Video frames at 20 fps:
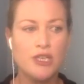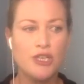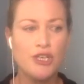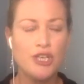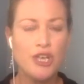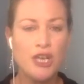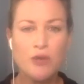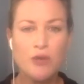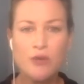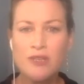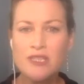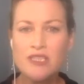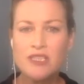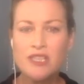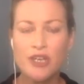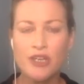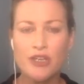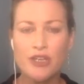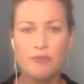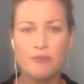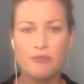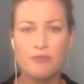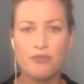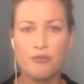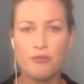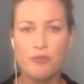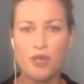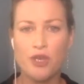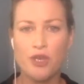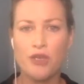no one is going to
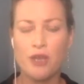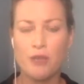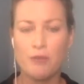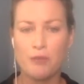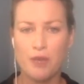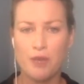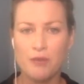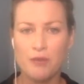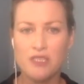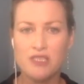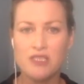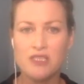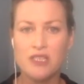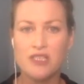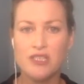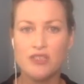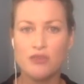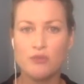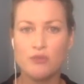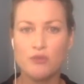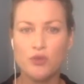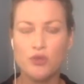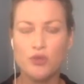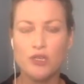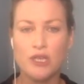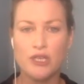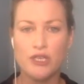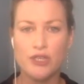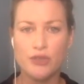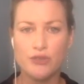promote and publicize your book
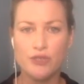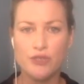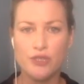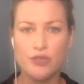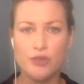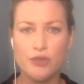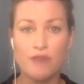like you do.